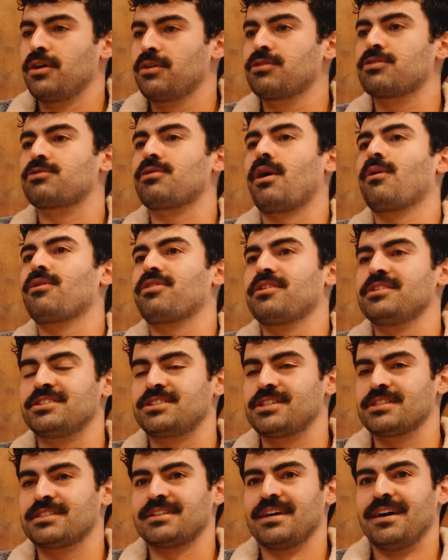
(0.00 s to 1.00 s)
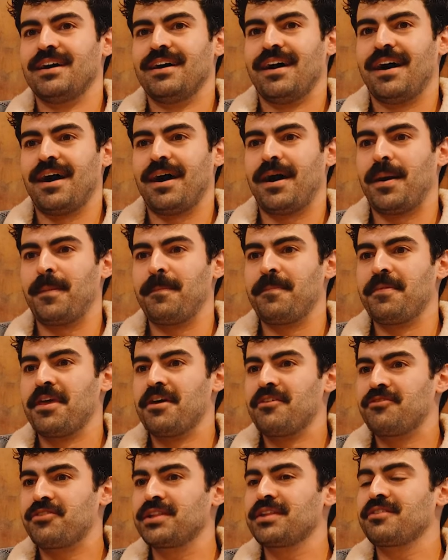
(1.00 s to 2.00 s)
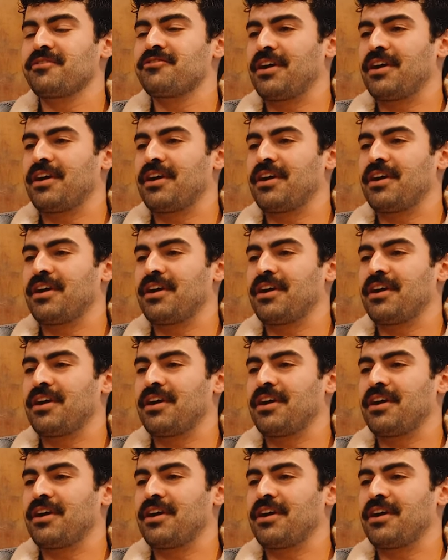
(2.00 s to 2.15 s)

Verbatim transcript: growth is just um, feeling